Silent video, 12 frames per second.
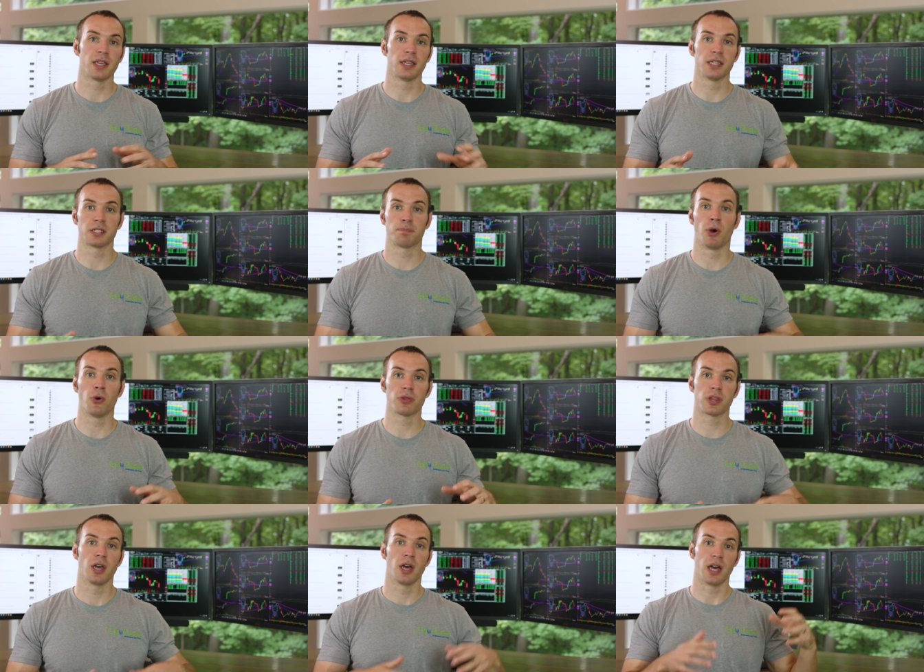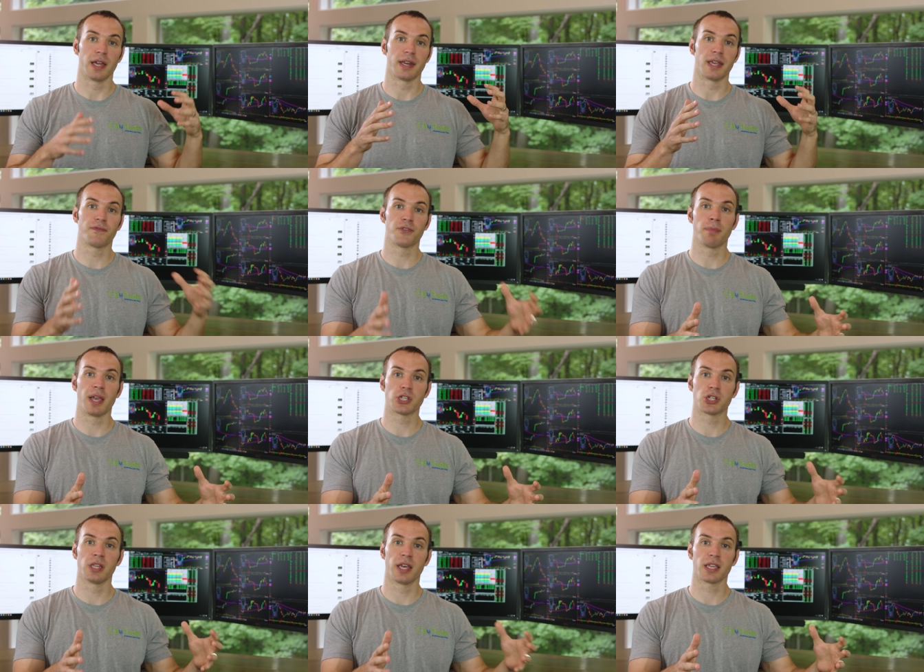is both an
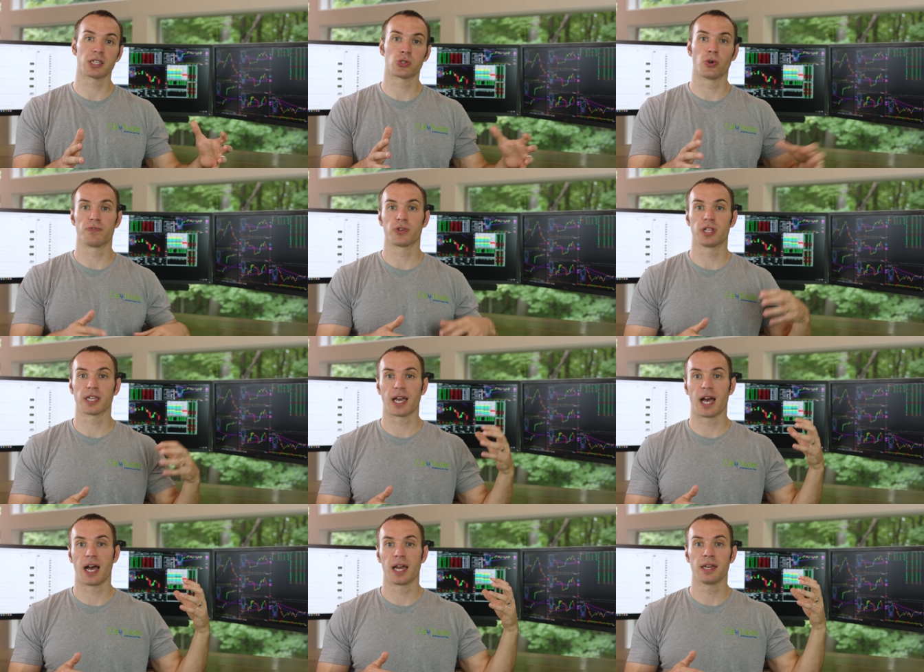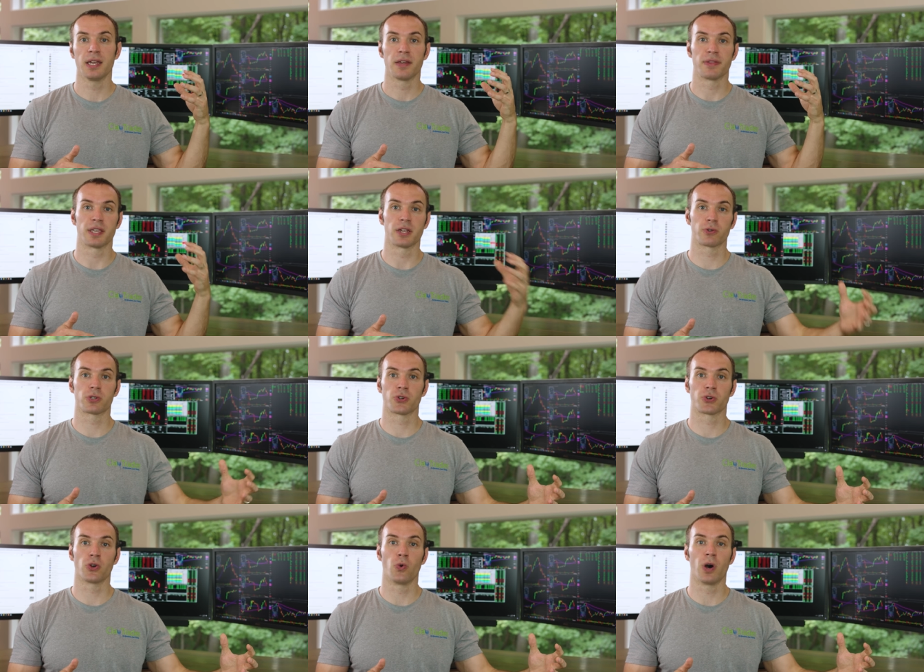information link. So if you click on the inner
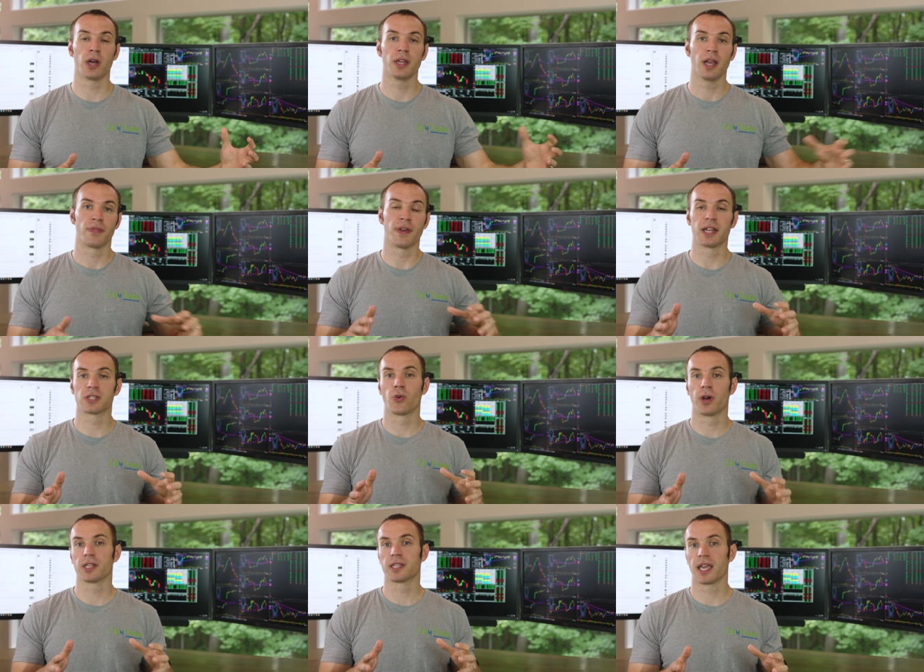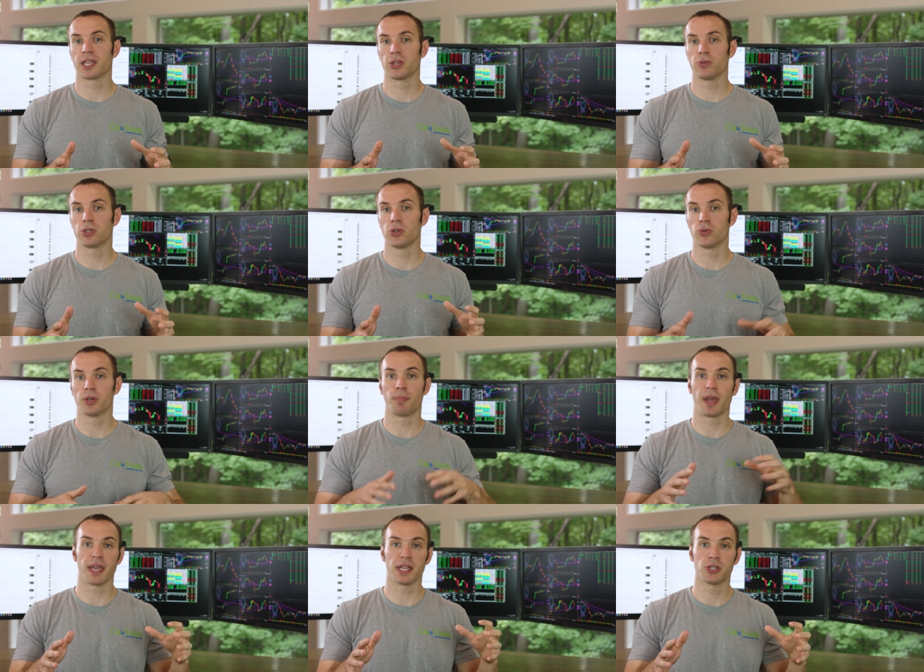circle one, that is going to take you to the
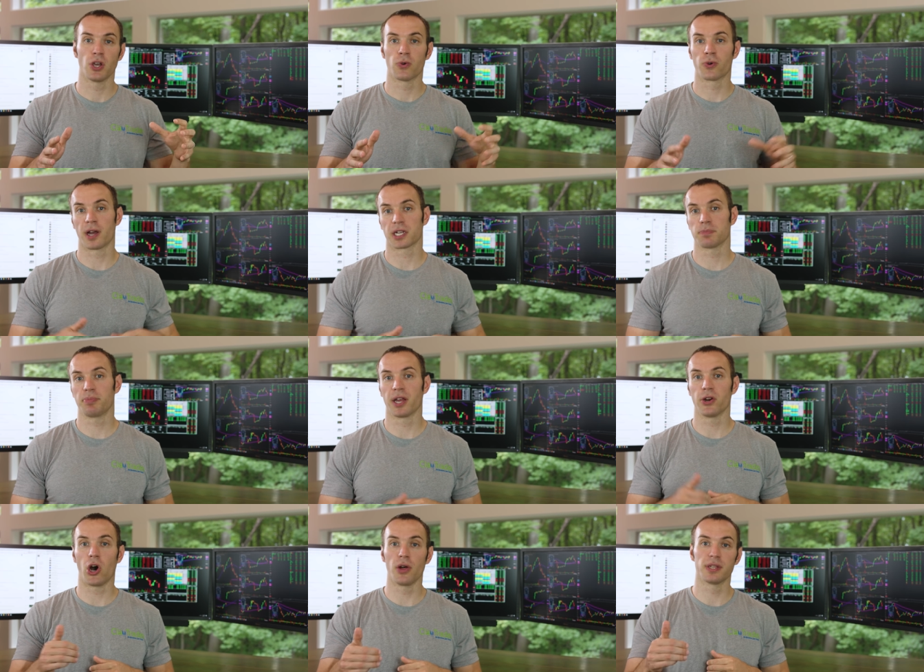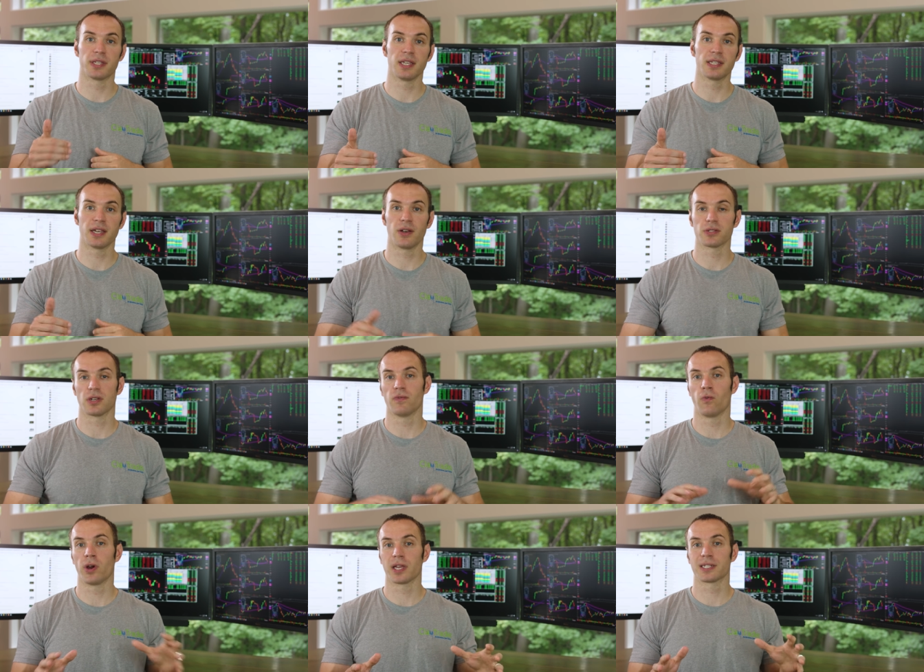page where I explain all the details
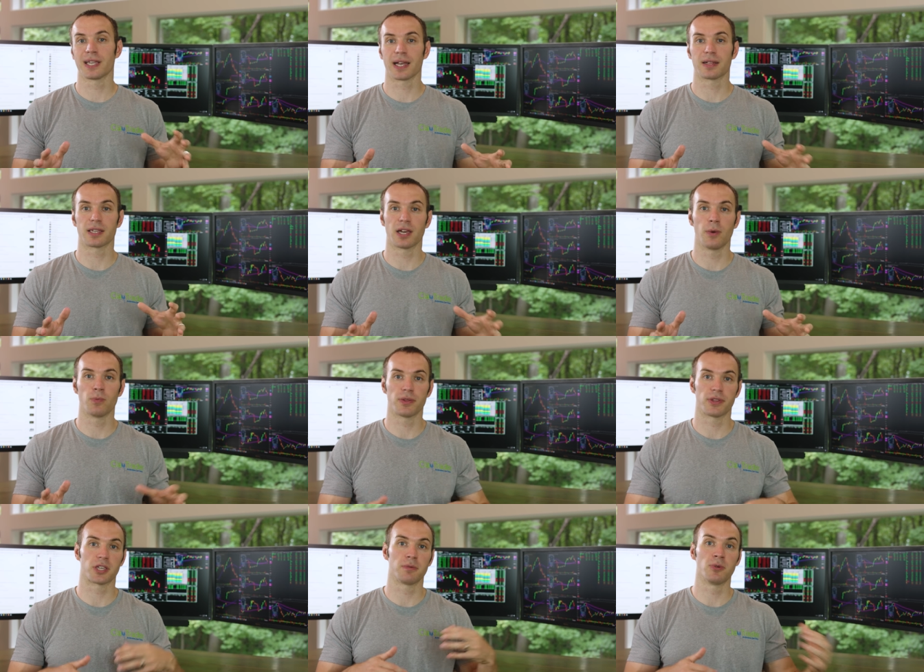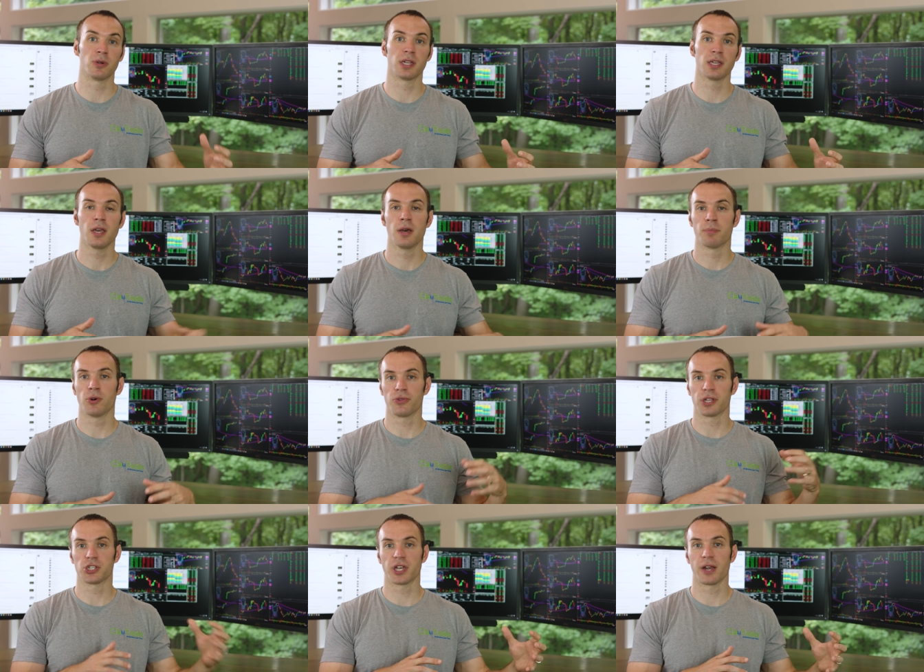of what exactly come with the community, both
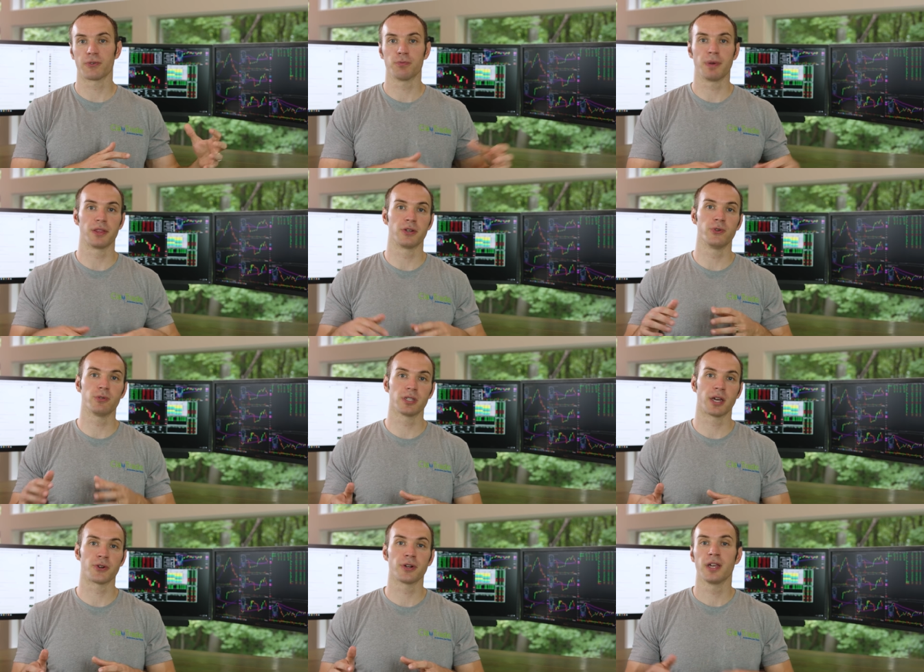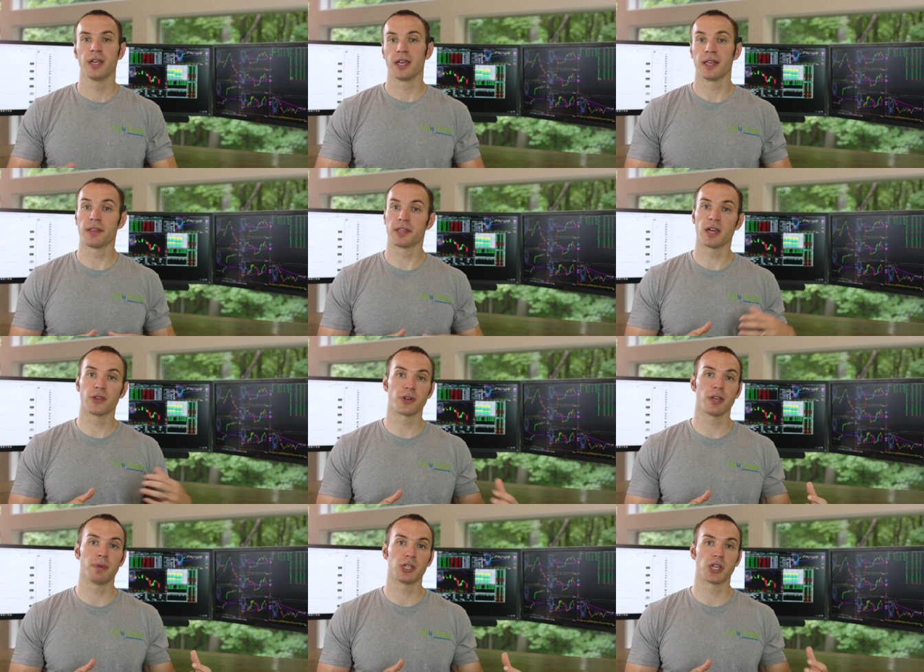the chat room and the newsletter. And then the other
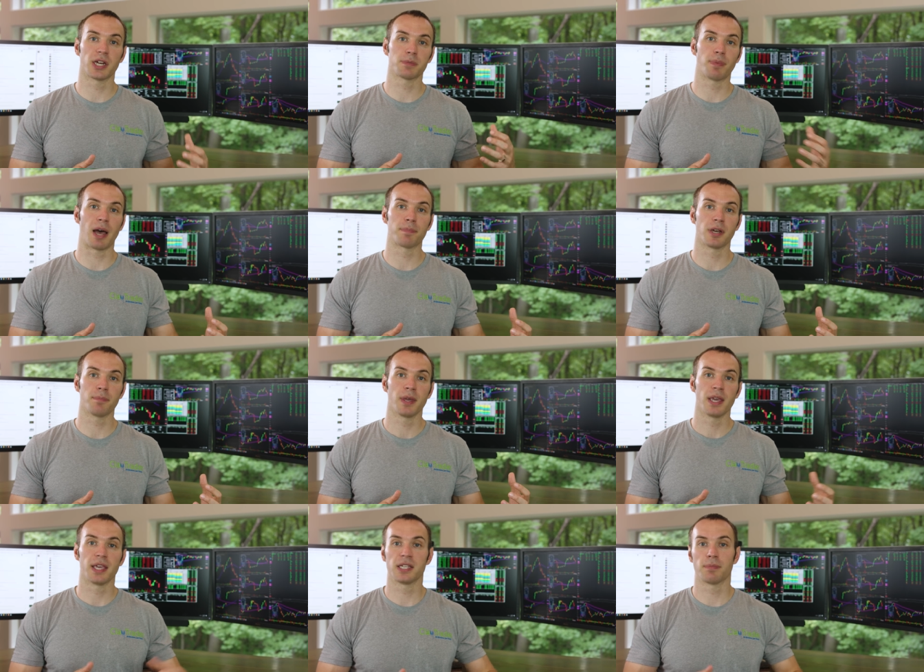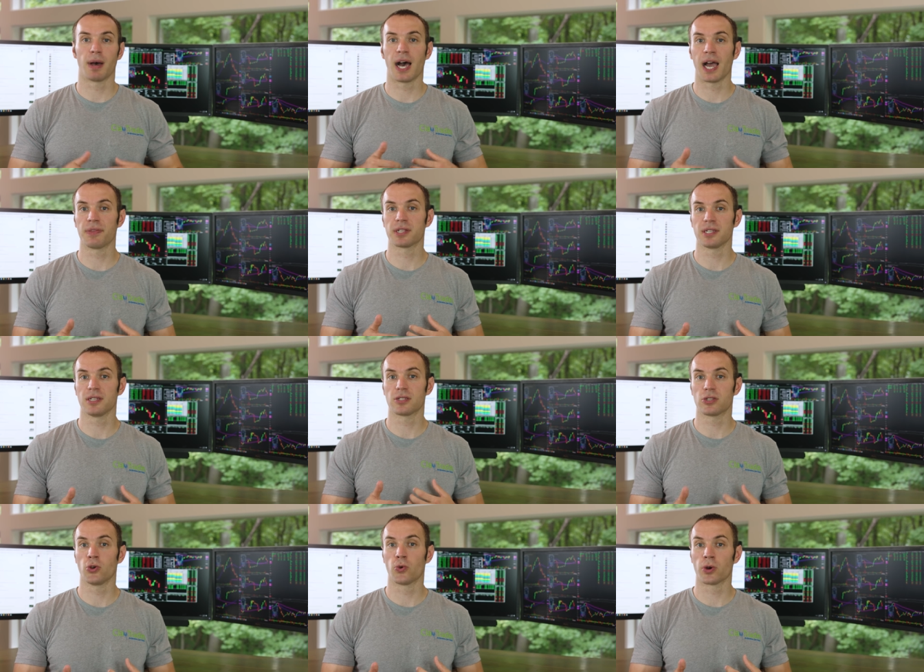image that has popped up is a behind the
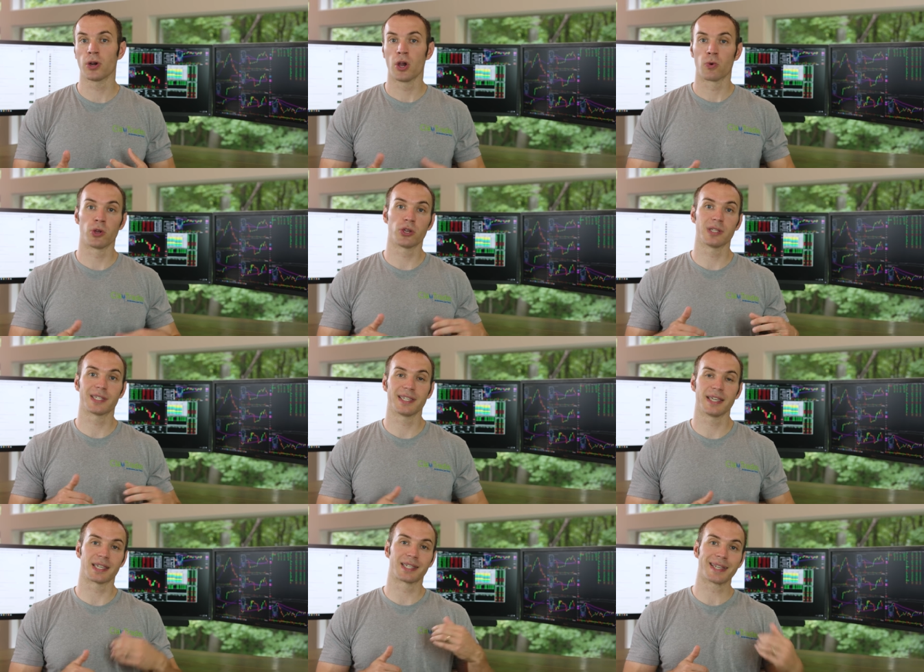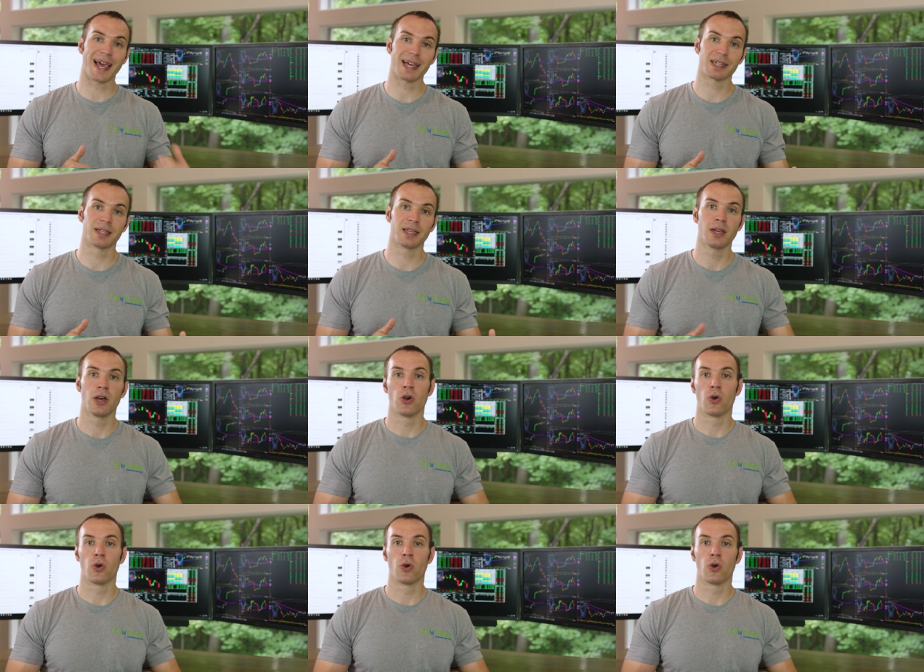scenes tour where you can see exactly